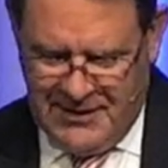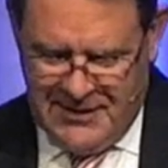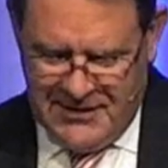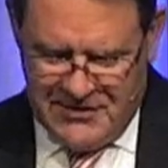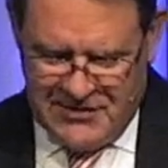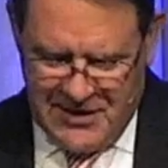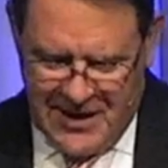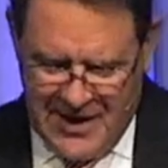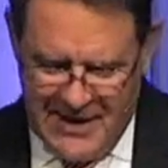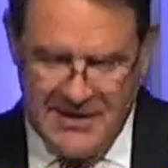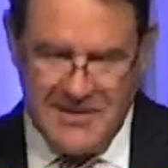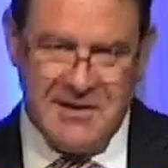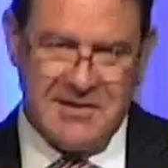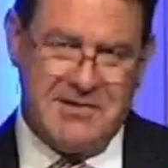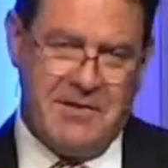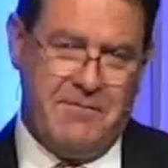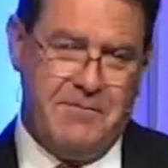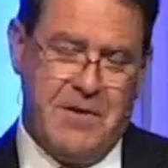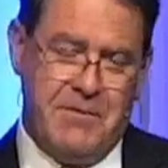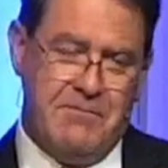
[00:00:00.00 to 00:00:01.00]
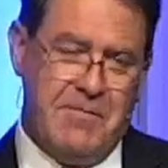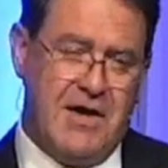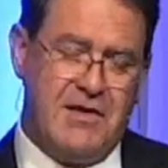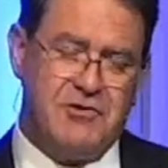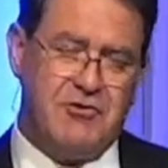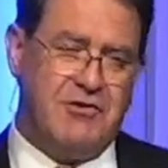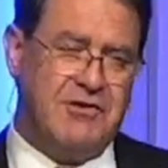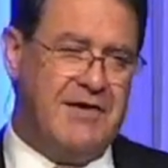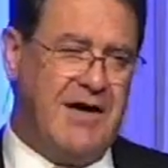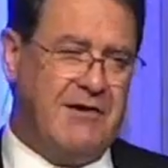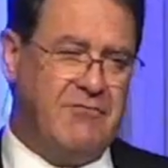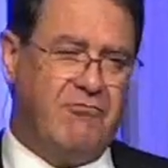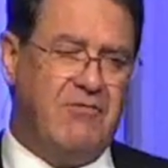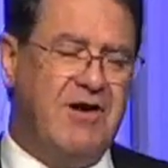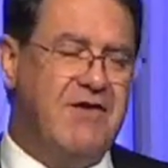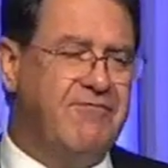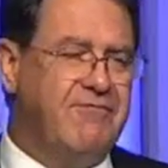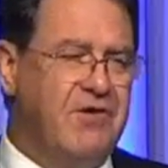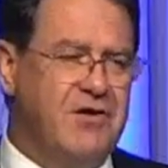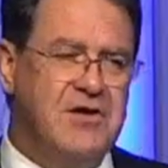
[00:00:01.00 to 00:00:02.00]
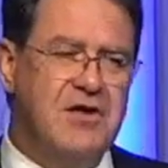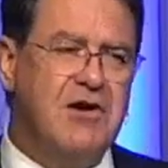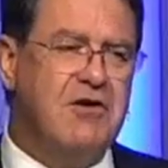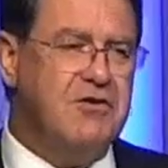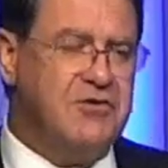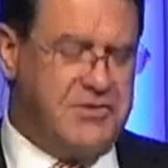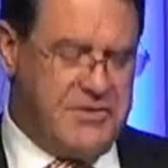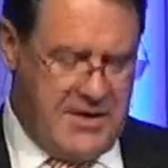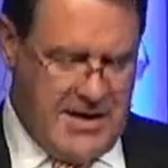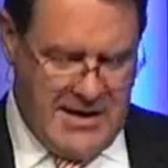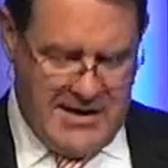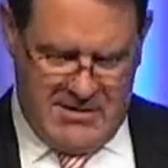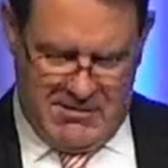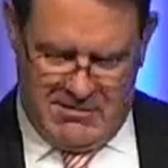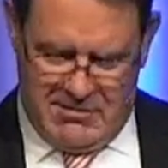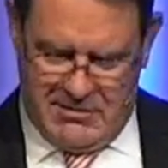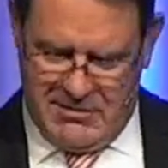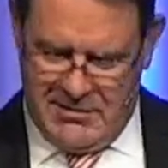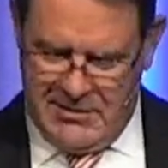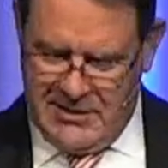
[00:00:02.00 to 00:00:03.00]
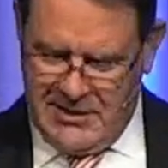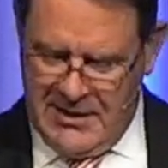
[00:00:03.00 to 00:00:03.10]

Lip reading: Scientists have been measuring that reef for years now.